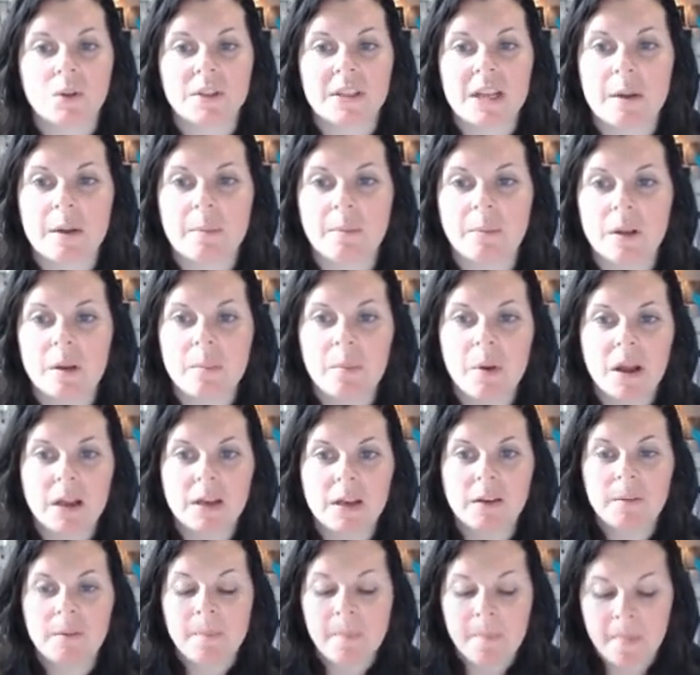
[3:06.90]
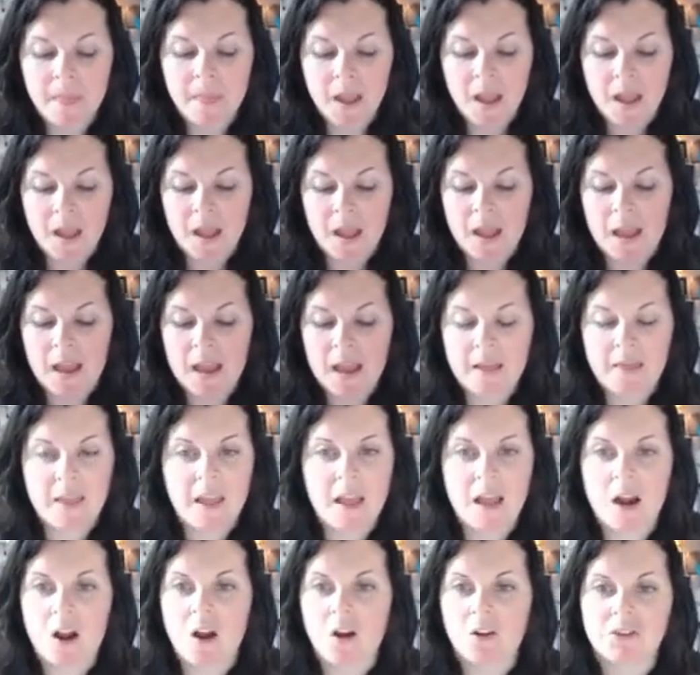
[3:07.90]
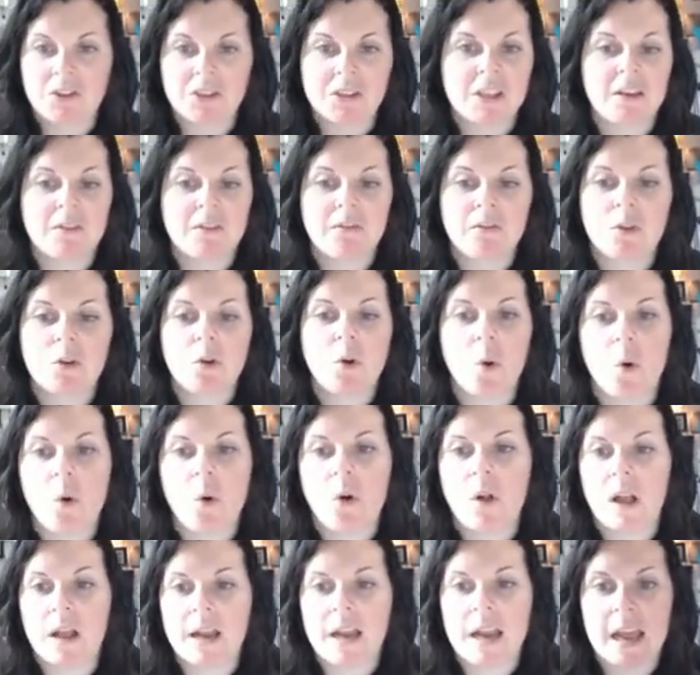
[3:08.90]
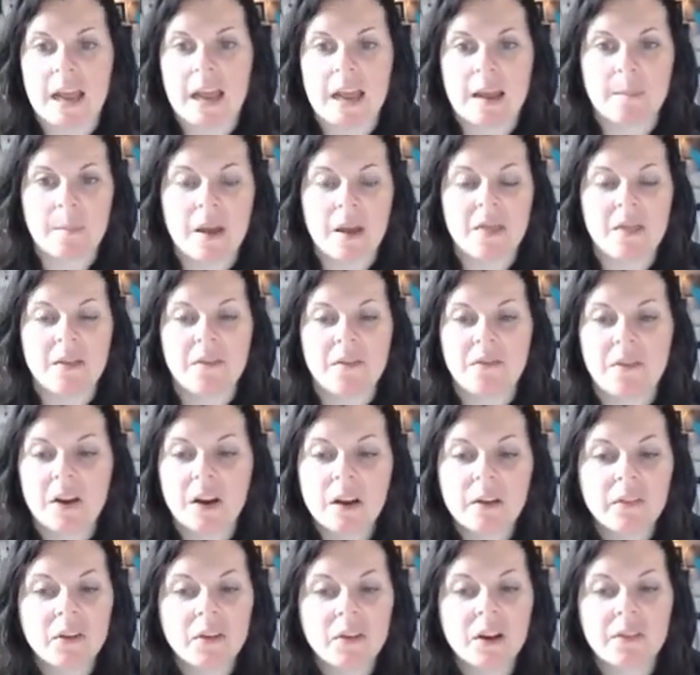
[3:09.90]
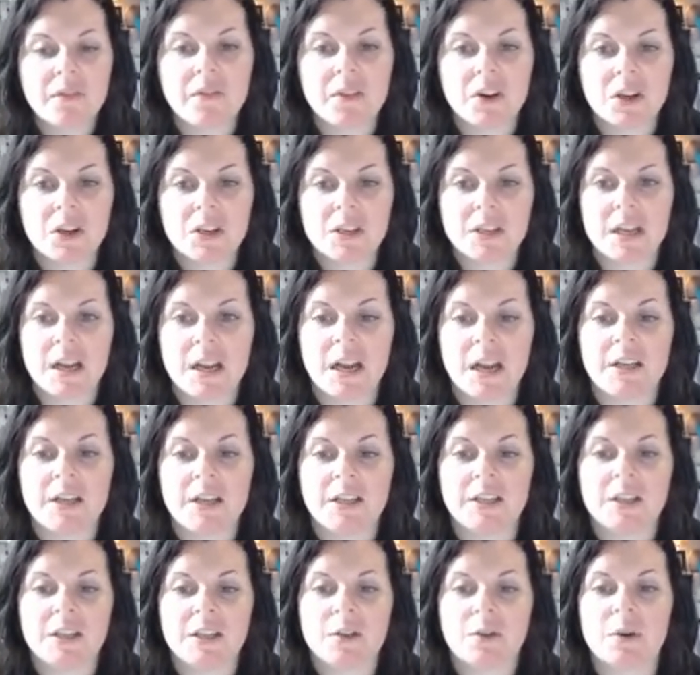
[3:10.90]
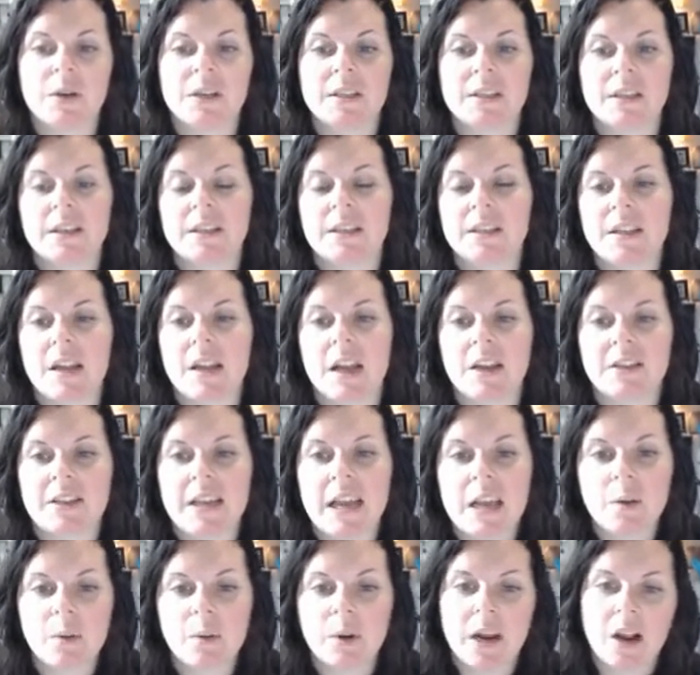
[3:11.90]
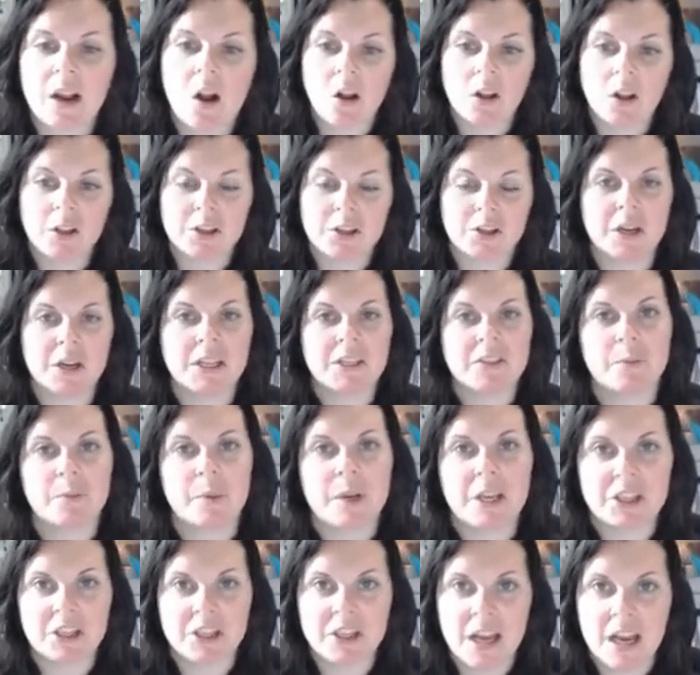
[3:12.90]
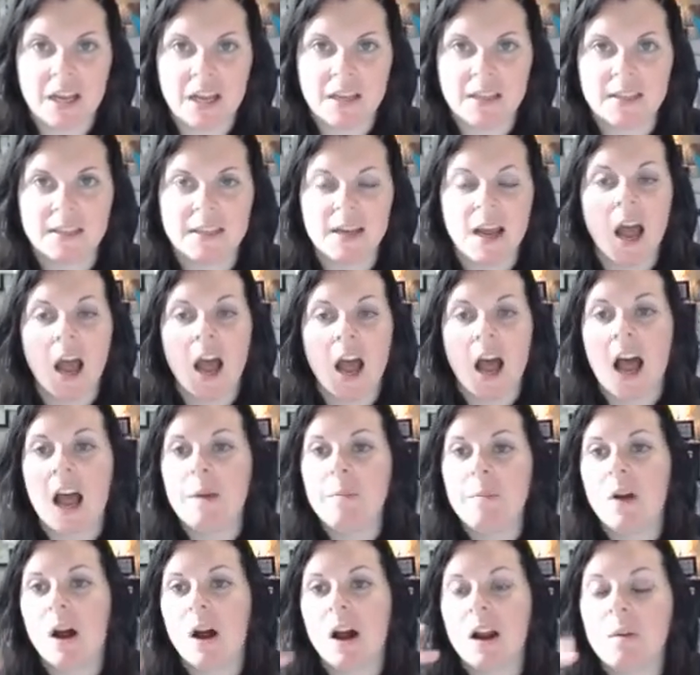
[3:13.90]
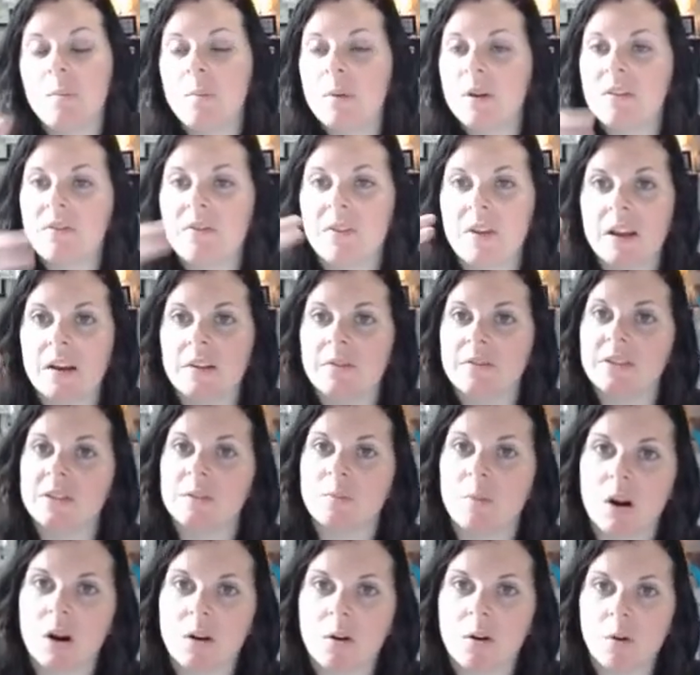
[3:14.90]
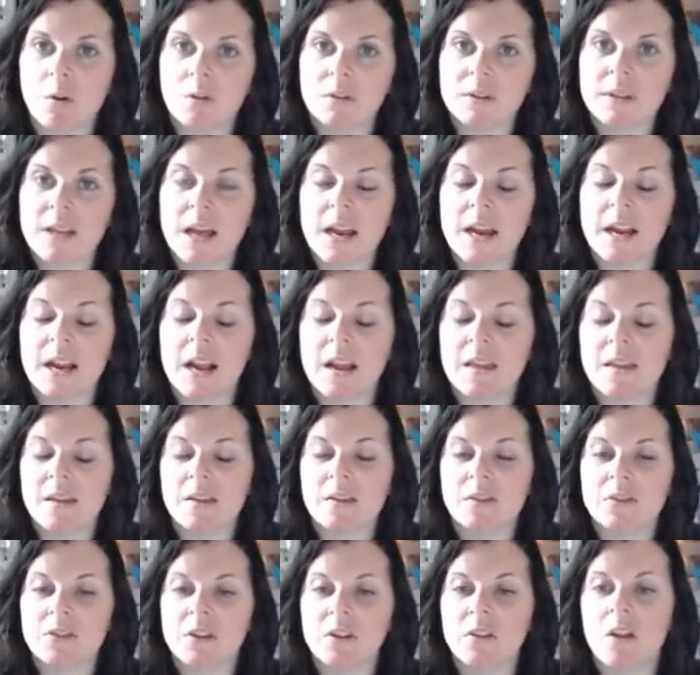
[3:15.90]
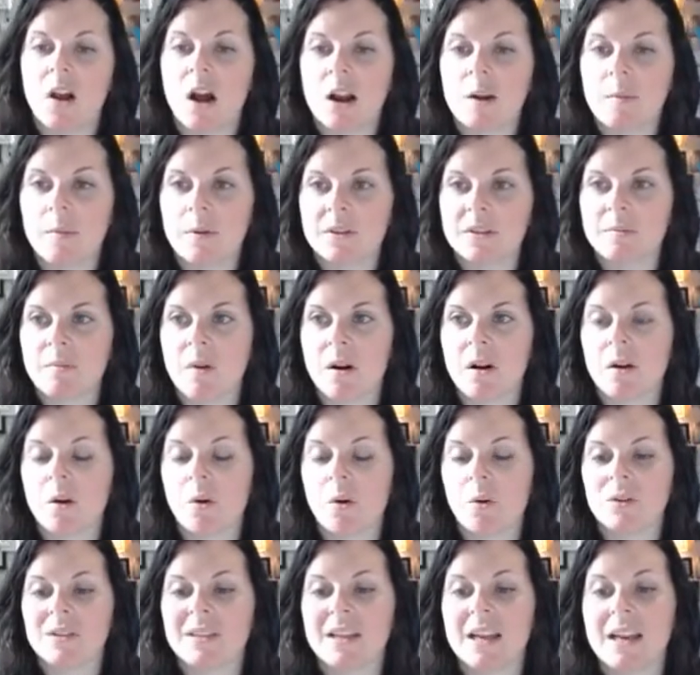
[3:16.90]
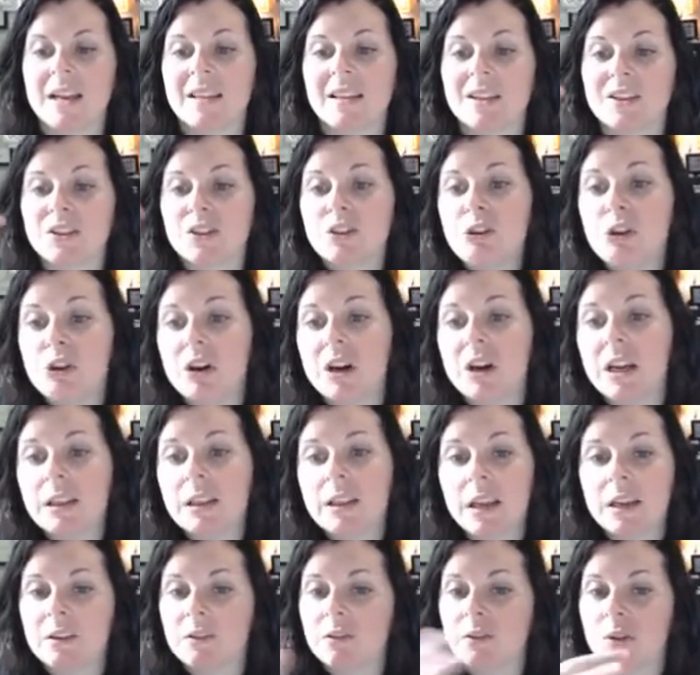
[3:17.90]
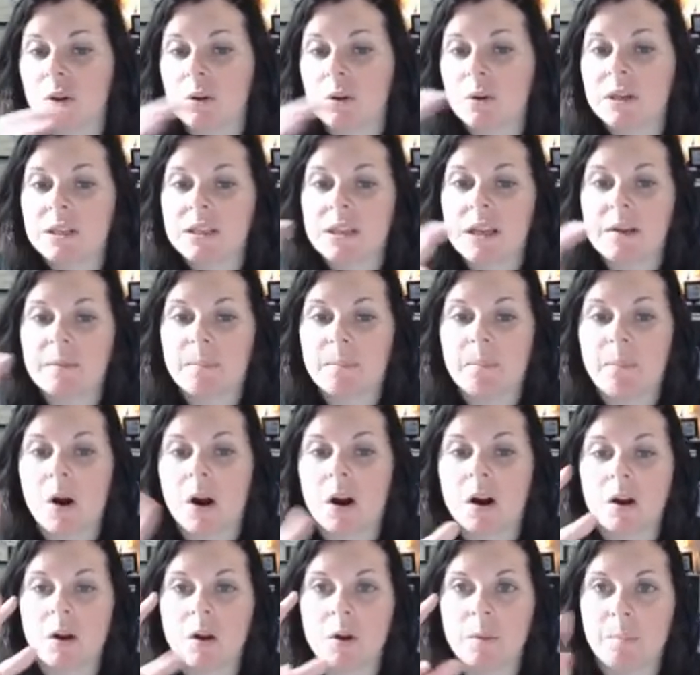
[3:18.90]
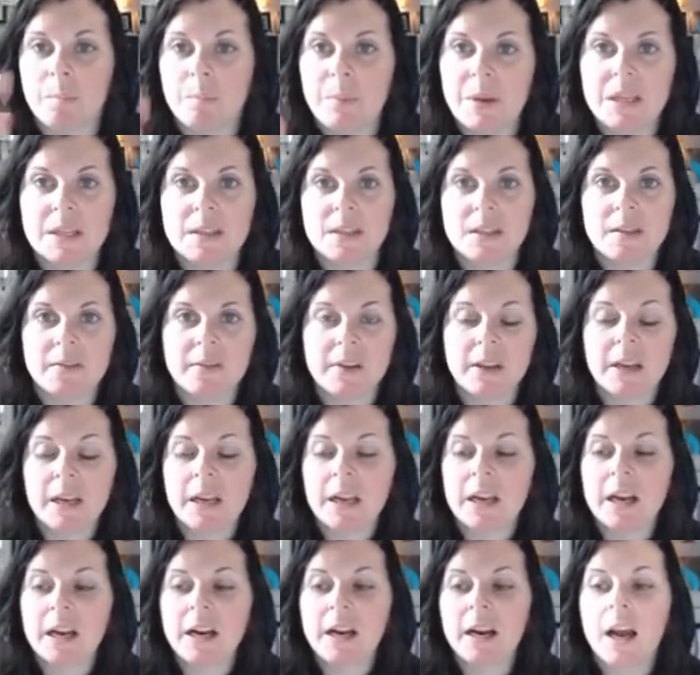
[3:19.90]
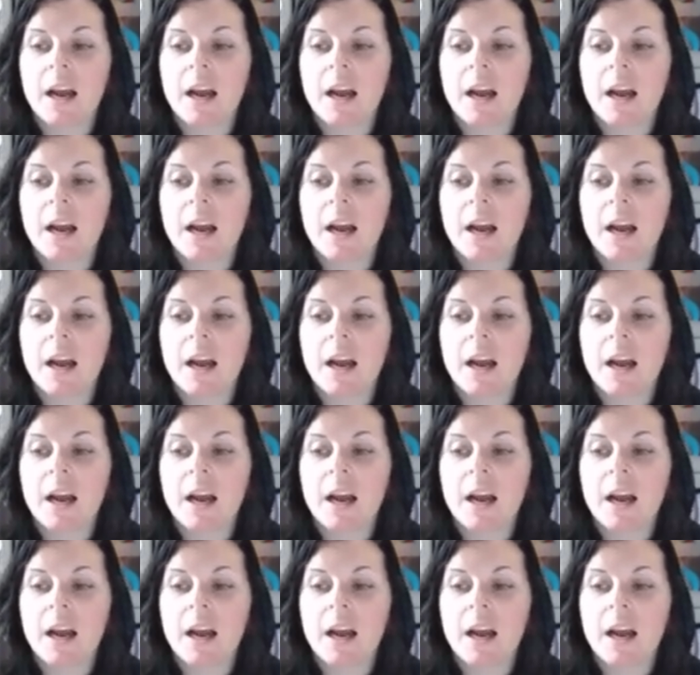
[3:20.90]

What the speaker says: template button, and then I'll just give the goal a name. And the very, very first thing I do is I take what I call a transformation test. I'm not a big fan of SMART goal setting. I think there's a lot about SMART goal setting that's good. Like you'll notice I borrowed pieces of it here,